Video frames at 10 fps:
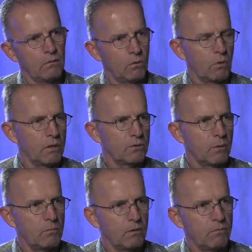require
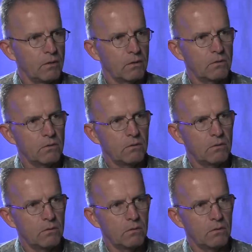something fixed,
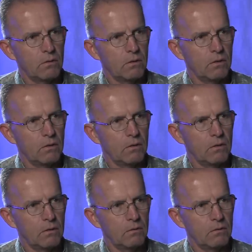and
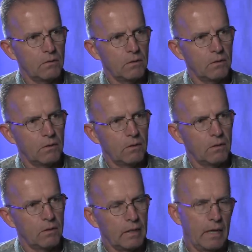uh,
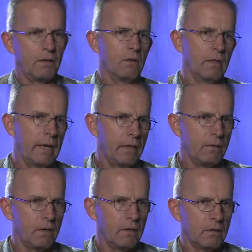they had to
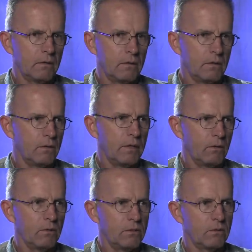land there you know,
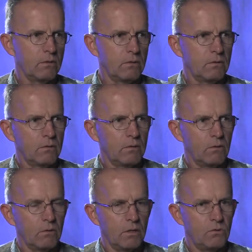that was their,
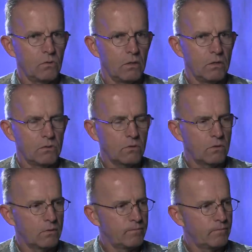their only choice.
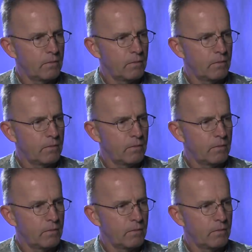So.